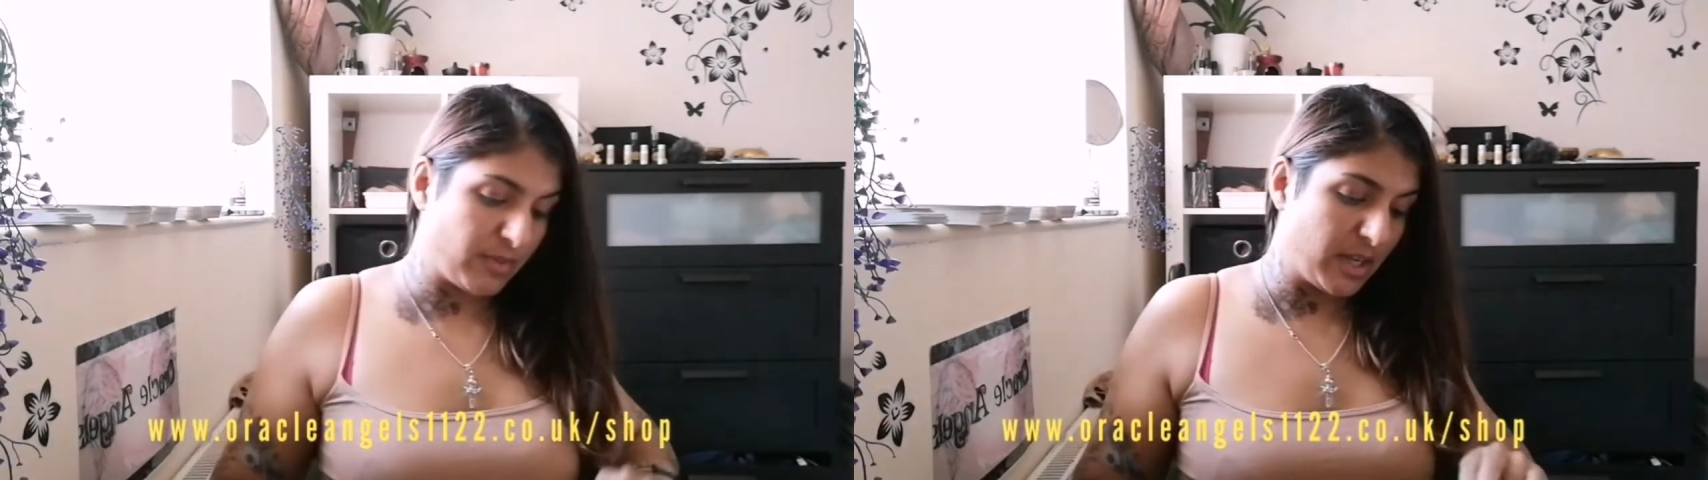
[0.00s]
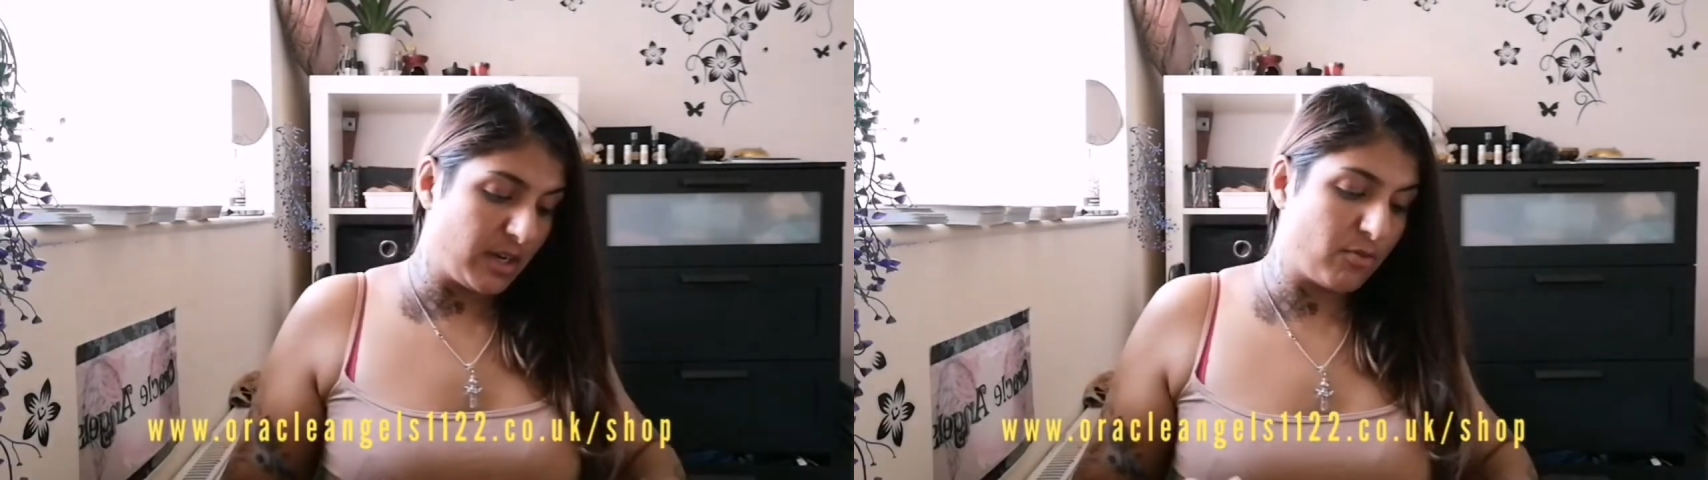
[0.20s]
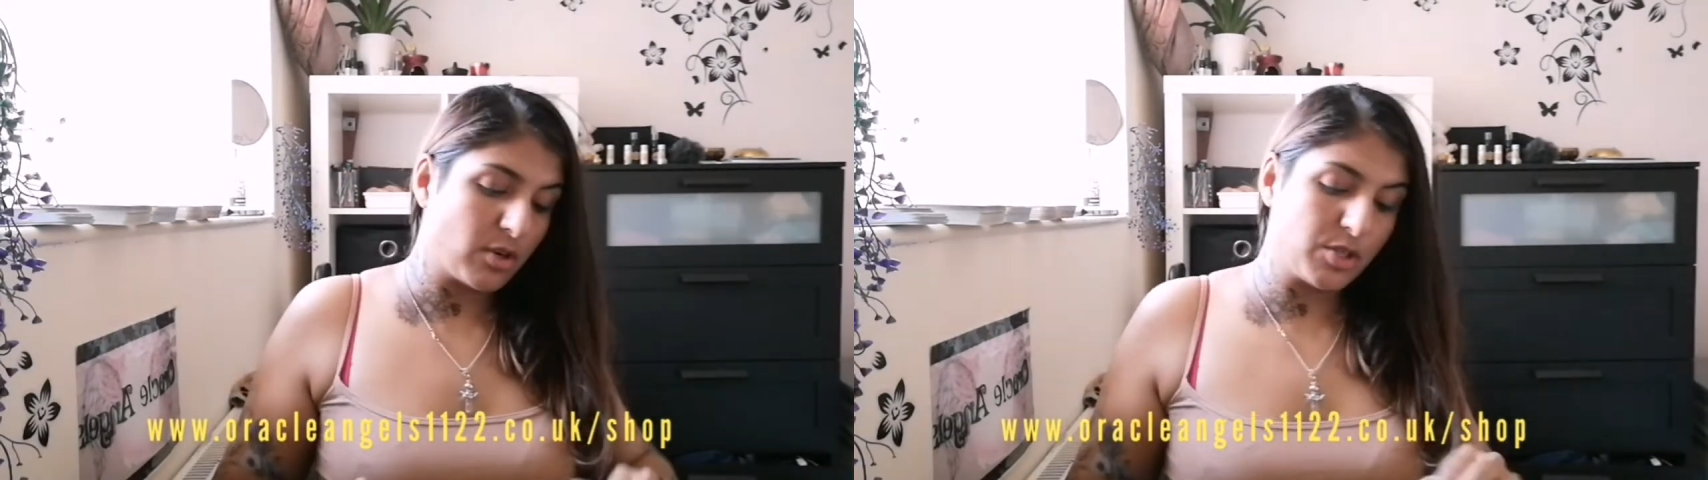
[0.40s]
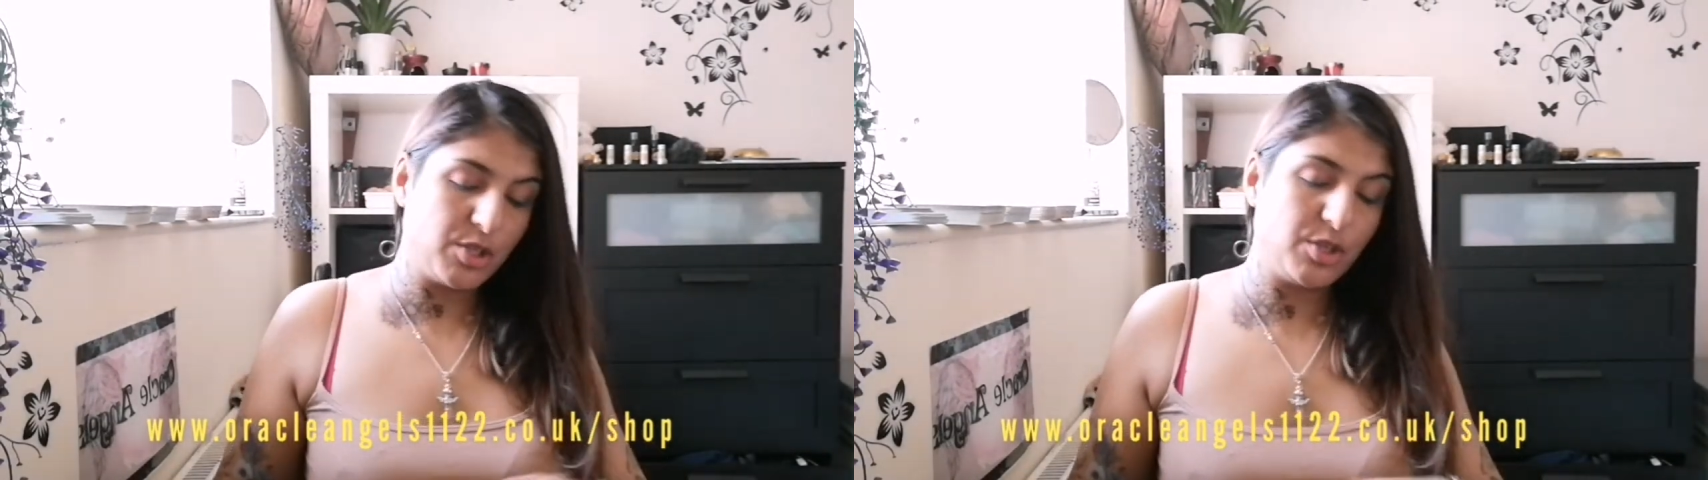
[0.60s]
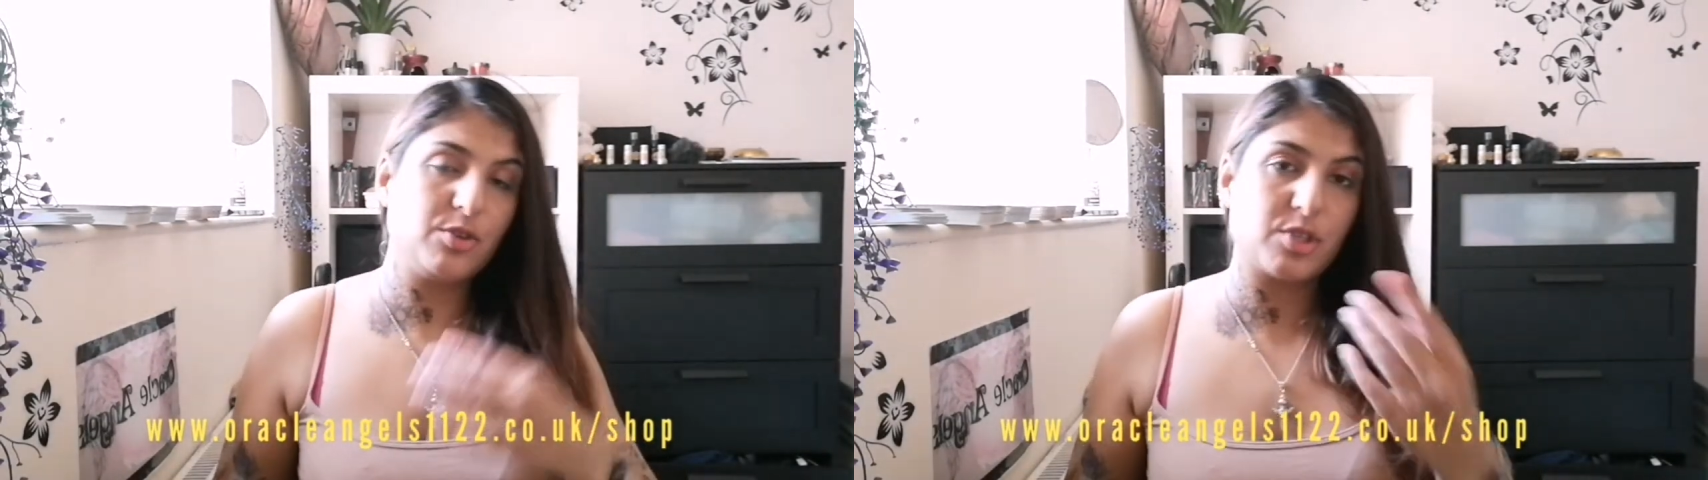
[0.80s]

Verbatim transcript: if they did wrong to you,